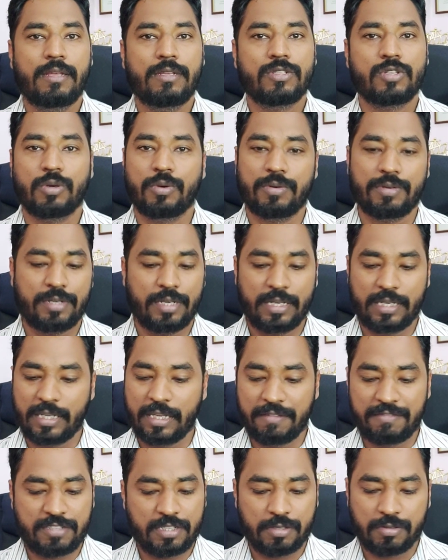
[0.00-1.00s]
So it
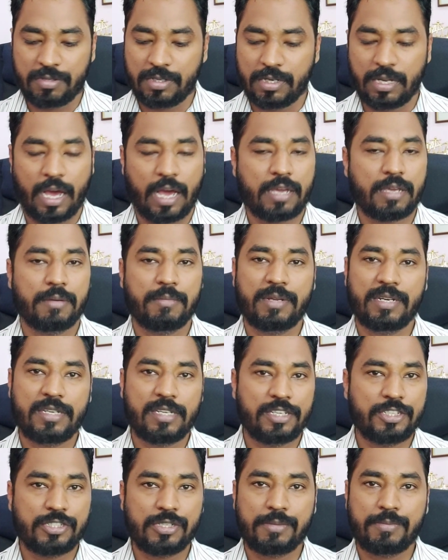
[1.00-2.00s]
gives you the
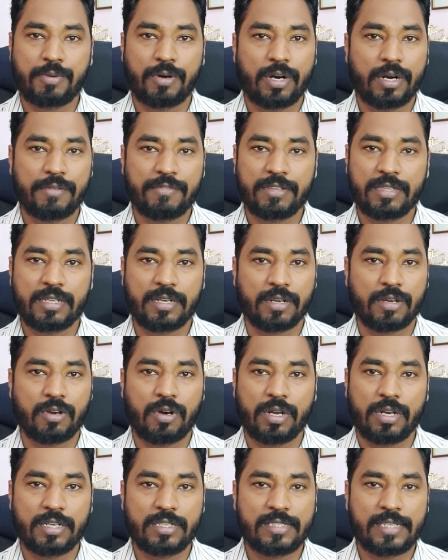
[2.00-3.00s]
documentation part with the
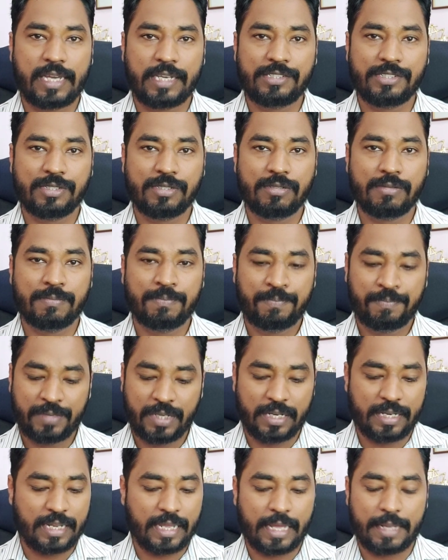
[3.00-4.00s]
recorded session.
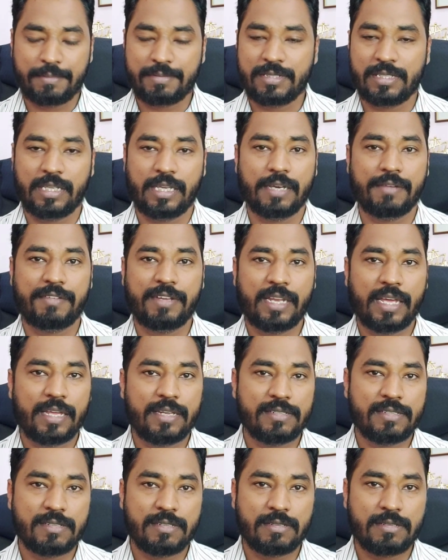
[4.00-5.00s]
It helps the
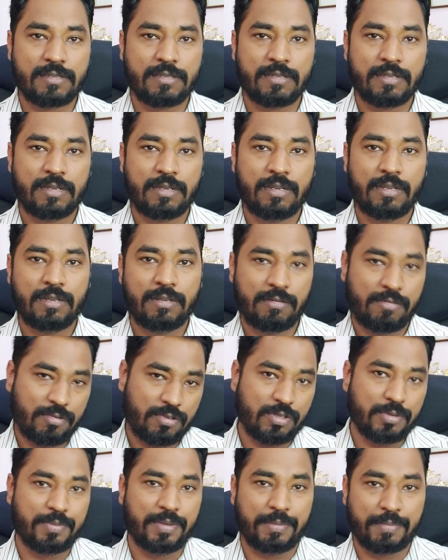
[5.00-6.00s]
evidences
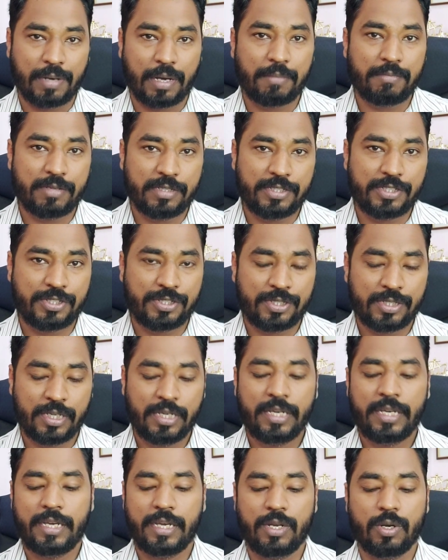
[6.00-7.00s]
to be published.
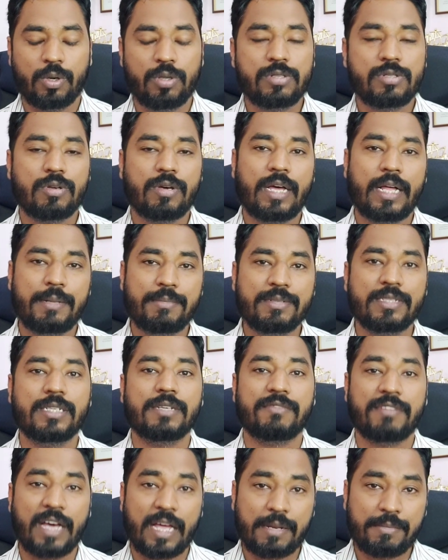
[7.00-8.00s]
It also helps
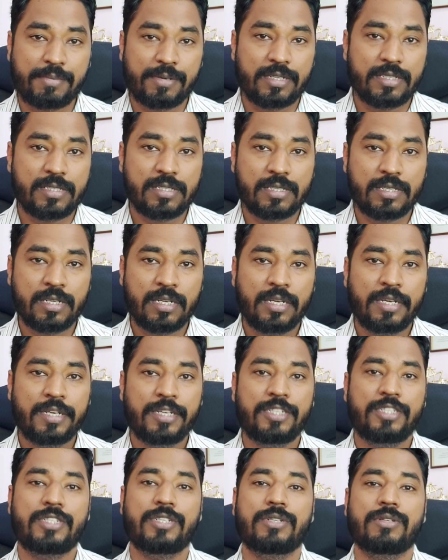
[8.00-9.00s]
developers
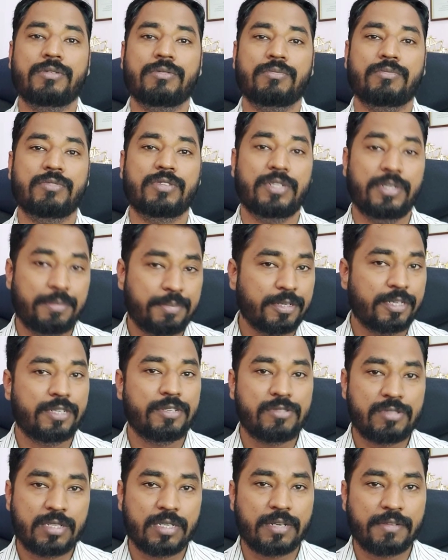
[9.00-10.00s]
to
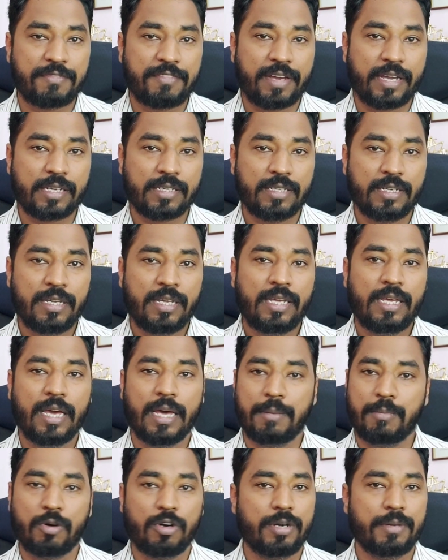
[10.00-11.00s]
reproduce the defect.
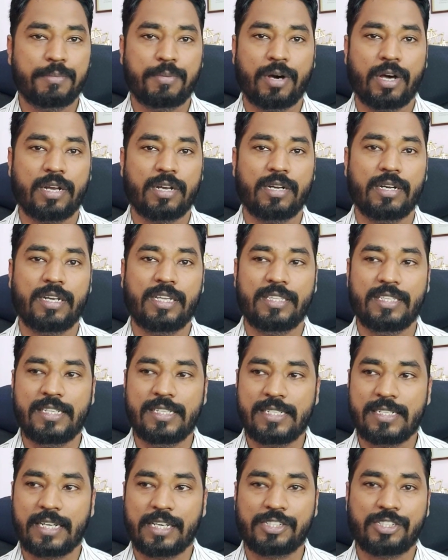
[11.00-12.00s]
And more importantly,
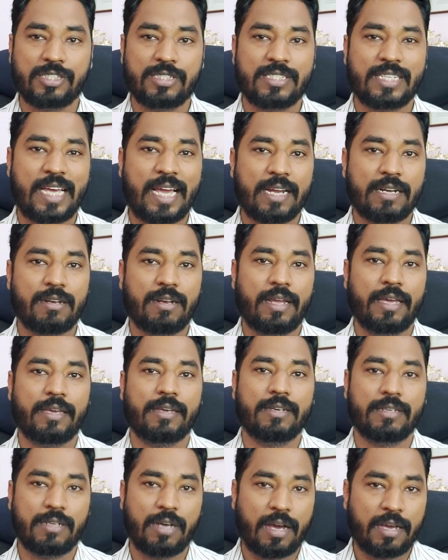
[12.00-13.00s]
these sessions act
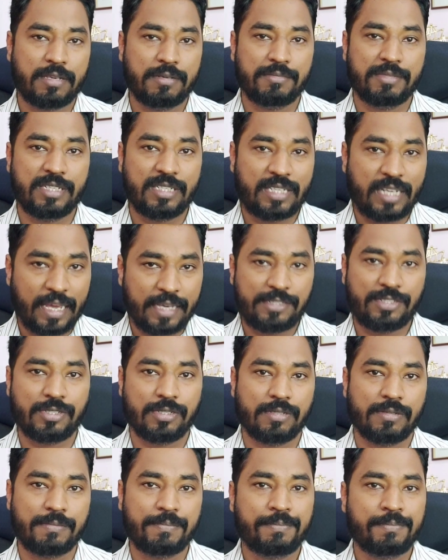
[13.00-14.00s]
like a
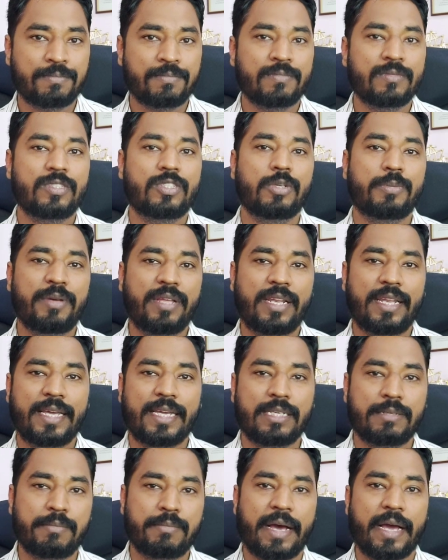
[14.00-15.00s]
documentation to be
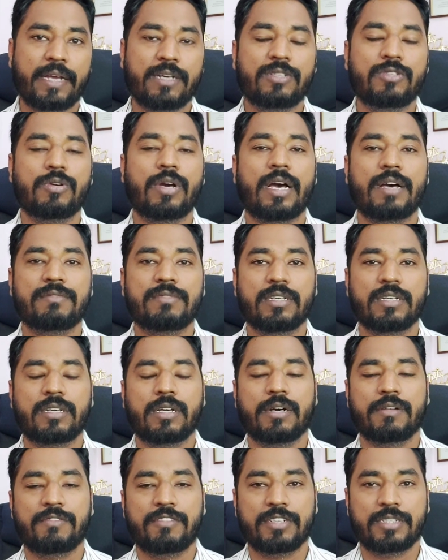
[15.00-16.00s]
linked back to have the
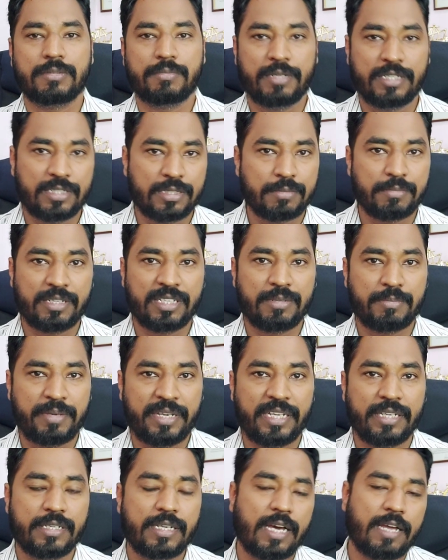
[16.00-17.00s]
coverage measurement
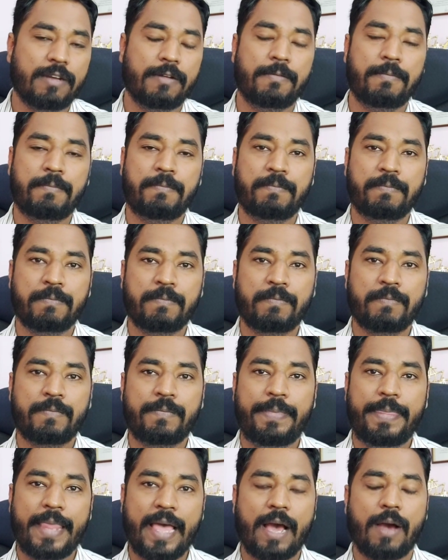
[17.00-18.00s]
being done.
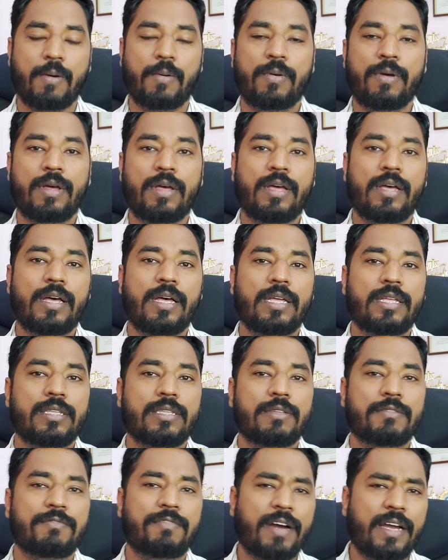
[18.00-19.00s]
Now,
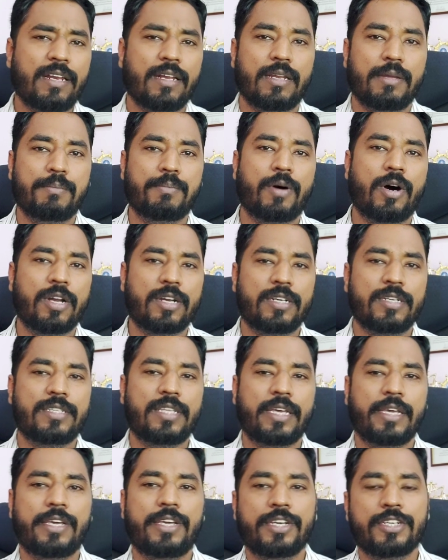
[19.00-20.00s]
final important
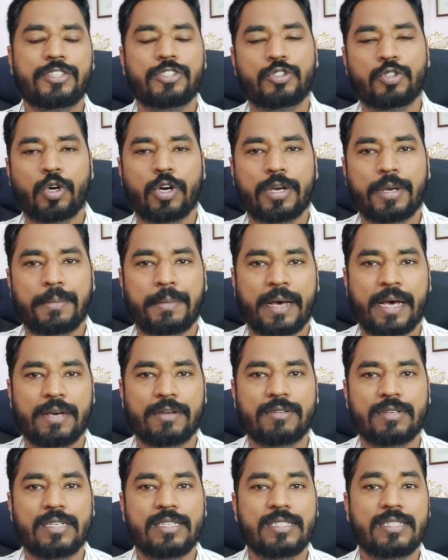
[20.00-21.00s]
thing here to talk
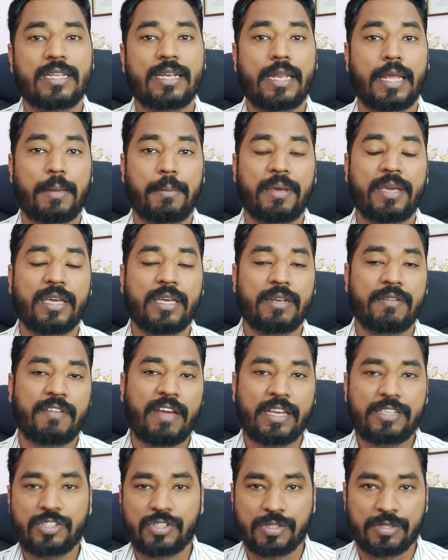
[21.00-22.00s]
about is the naming
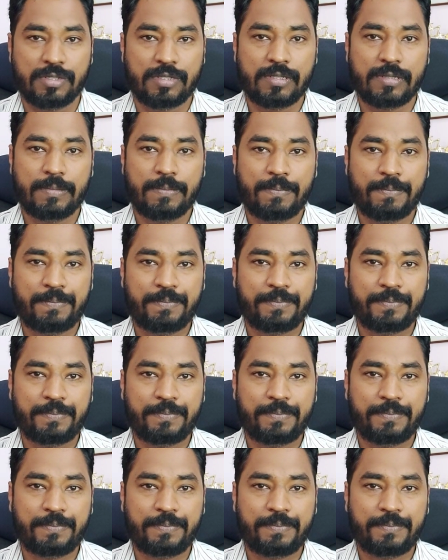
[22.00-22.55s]
conventions.